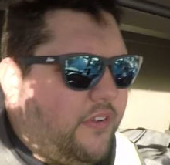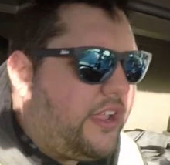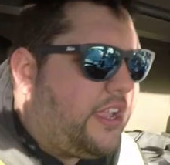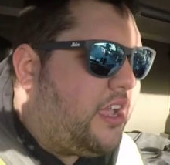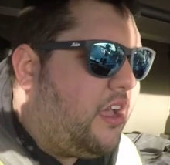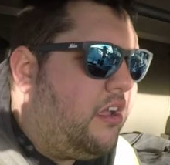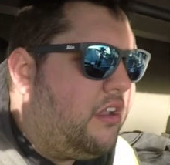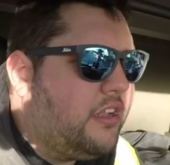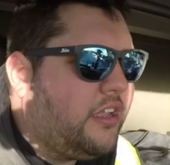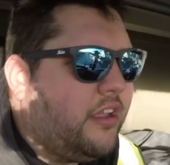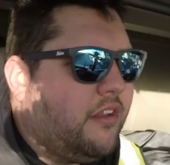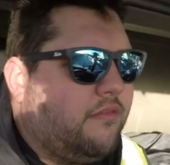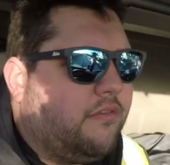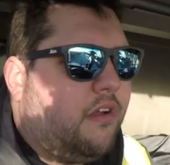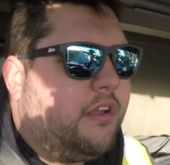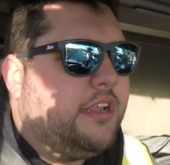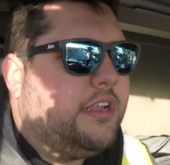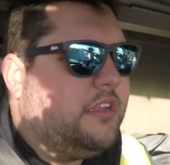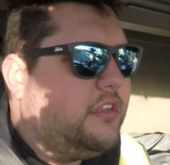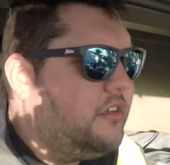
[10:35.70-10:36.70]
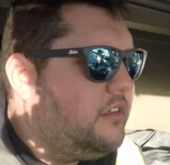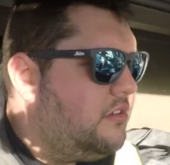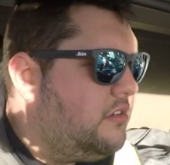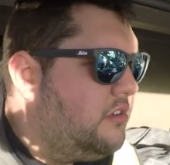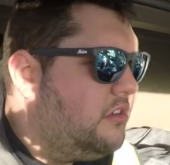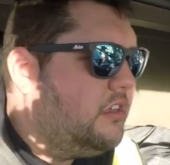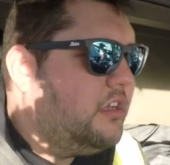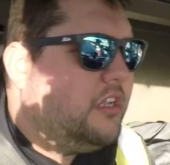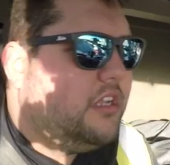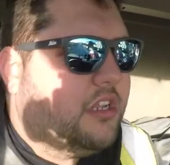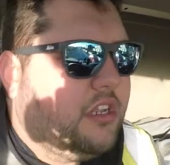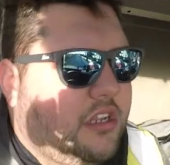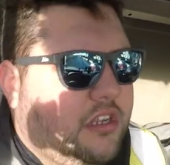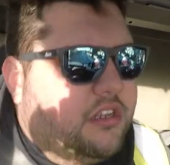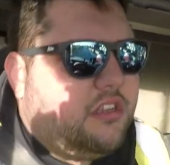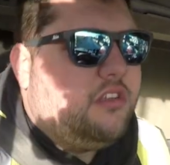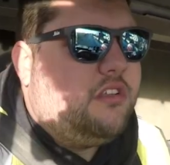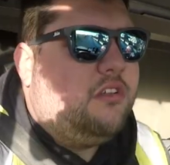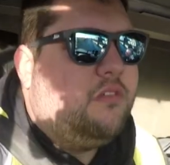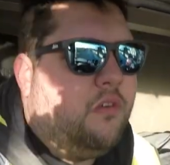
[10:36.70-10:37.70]
can't go right,
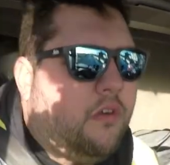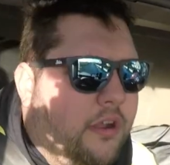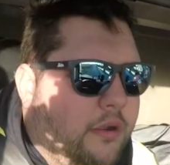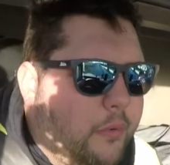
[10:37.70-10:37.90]
or